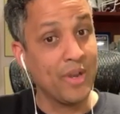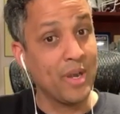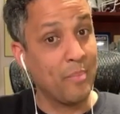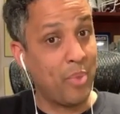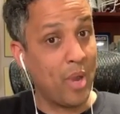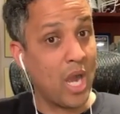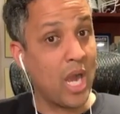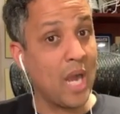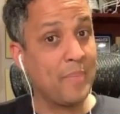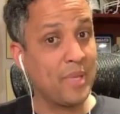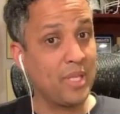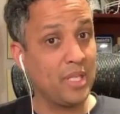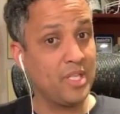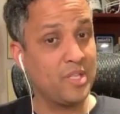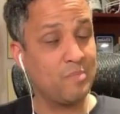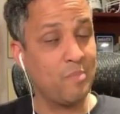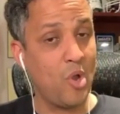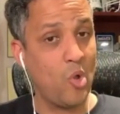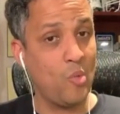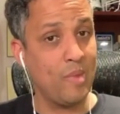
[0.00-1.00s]
We are in a
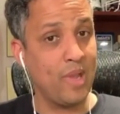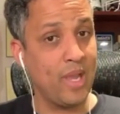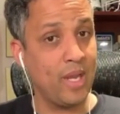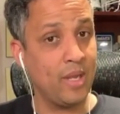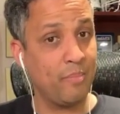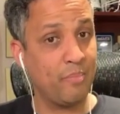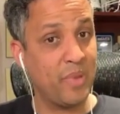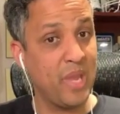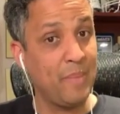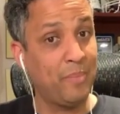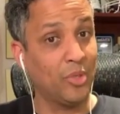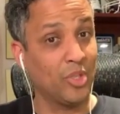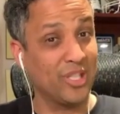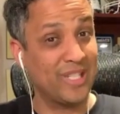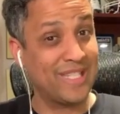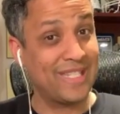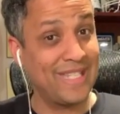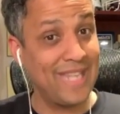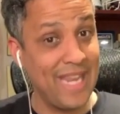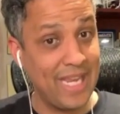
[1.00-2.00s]
populist moment. People
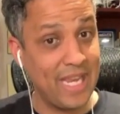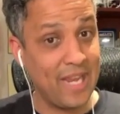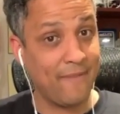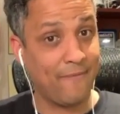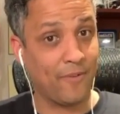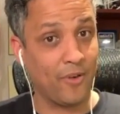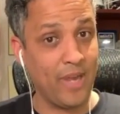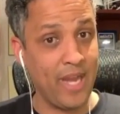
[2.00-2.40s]
are seeking